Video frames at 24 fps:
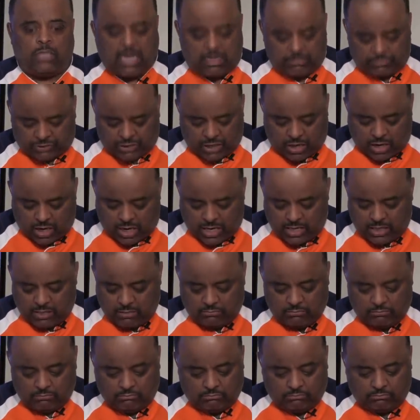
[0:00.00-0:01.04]
I'm sorry.
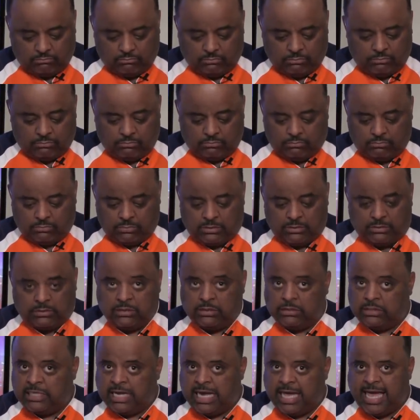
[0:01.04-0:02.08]

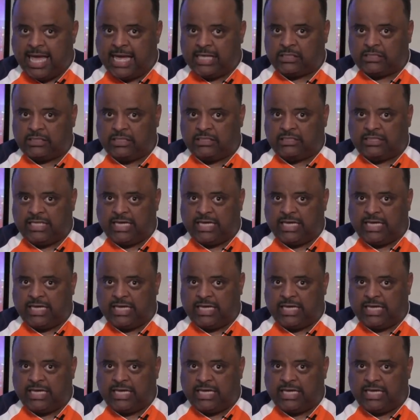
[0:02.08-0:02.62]
Did I actually